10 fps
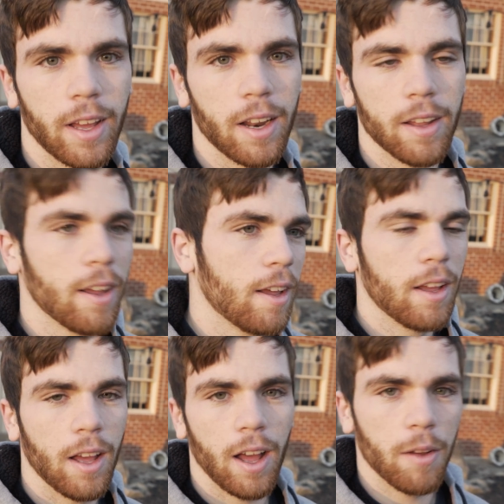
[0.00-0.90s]
You got
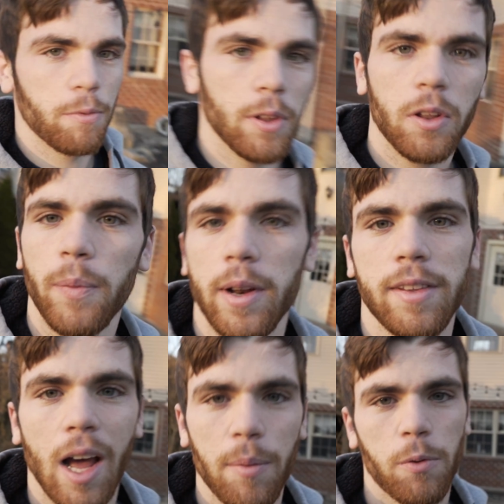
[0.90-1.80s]
a little bit of
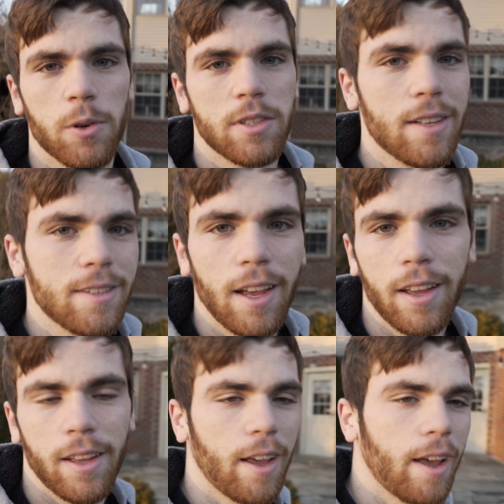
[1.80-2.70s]
time before
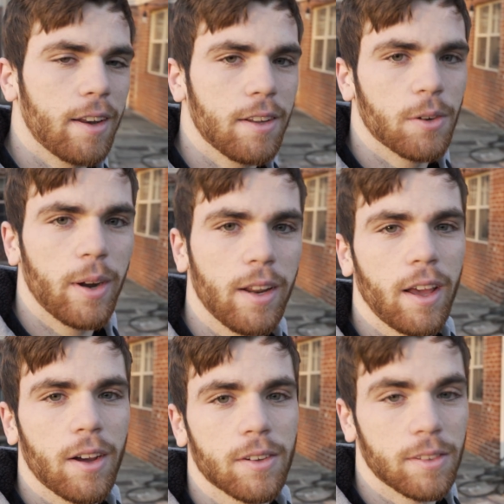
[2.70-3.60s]
sunset, and you're ready to go.